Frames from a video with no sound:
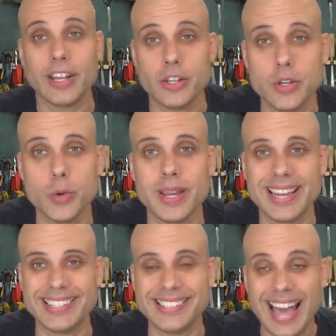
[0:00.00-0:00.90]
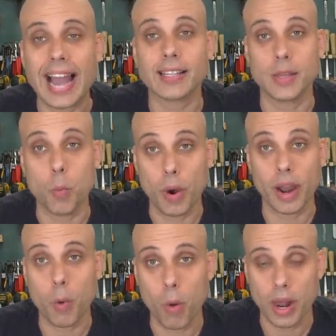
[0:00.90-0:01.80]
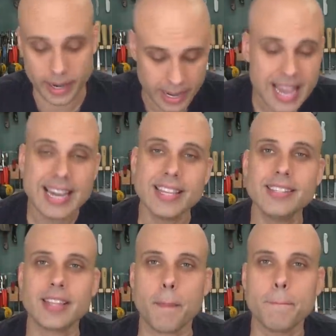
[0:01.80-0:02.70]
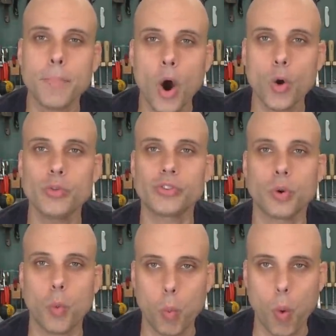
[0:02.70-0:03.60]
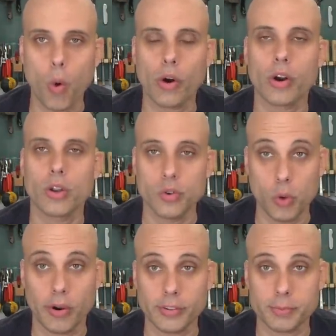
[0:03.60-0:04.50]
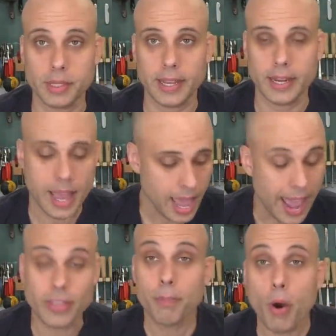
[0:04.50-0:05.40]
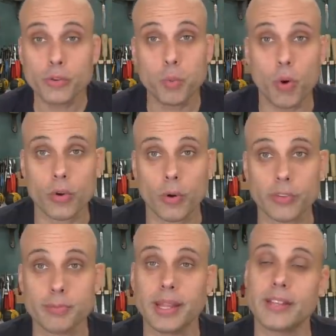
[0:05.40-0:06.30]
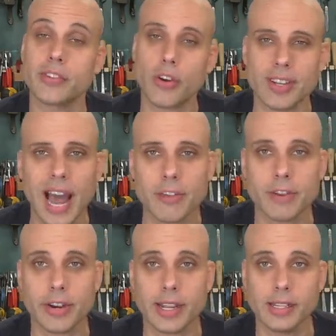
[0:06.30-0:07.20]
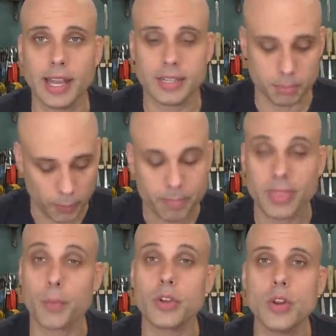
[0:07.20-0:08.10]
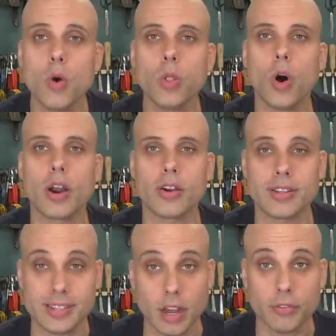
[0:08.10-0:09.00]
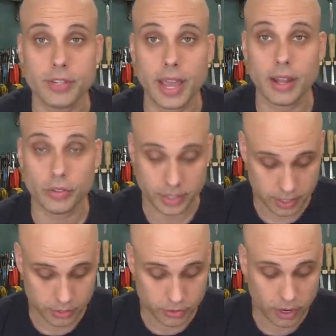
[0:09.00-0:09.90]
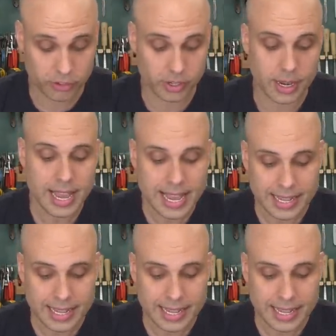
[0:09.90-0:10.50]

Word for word: I knew exactly what I wanted. This is a post-war Norris plane, and the post-war Norris planes are not very collectible. They were no longer dovetailed construction.